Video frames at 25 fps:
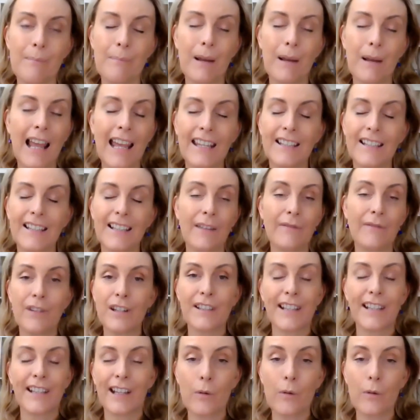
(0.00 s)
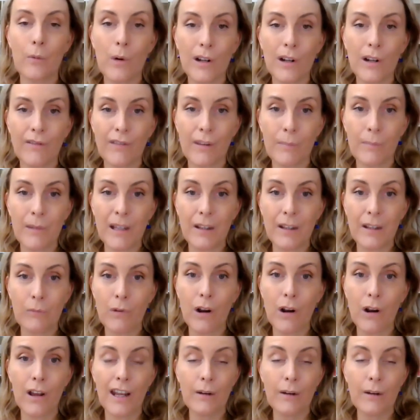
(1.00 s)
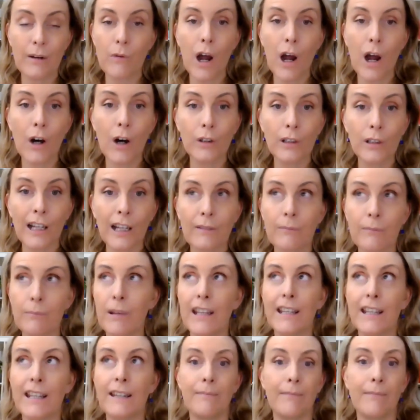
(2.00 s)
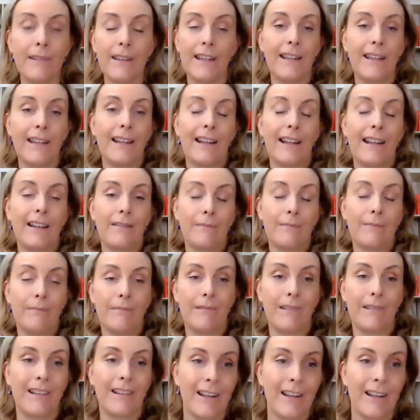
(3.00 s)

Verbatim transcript: place every single one of them in the in a role. I'd be, you know,